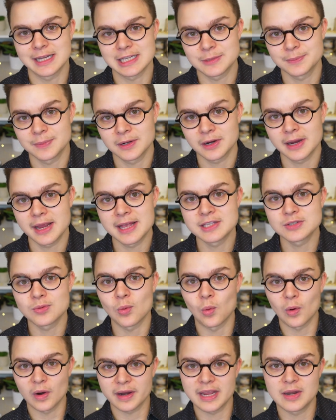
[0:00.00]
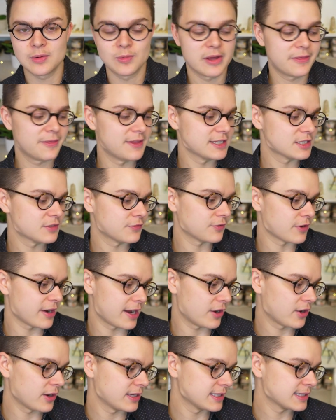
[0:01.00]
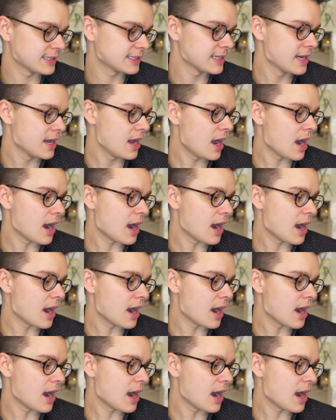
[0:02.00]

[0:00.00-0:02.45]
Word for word: experience working with this fragrance.